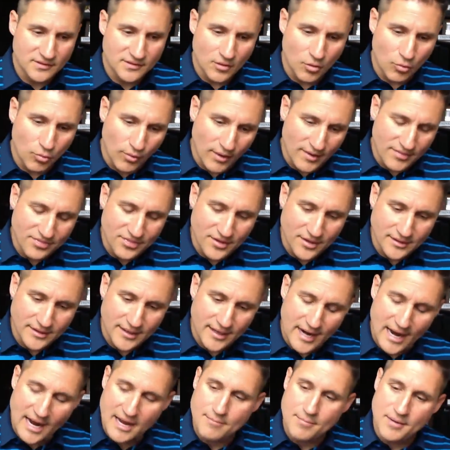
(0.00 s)
the one thing
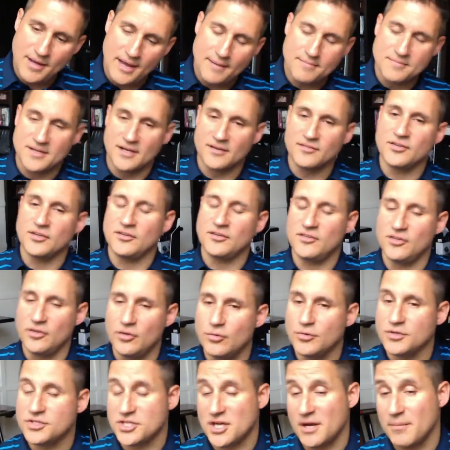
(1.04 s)
that IBM doesn't
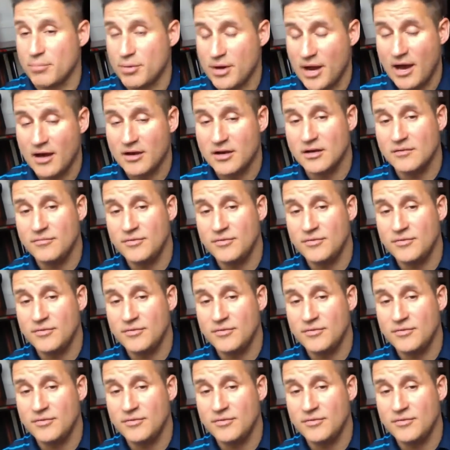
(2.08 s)
do, which I'm proud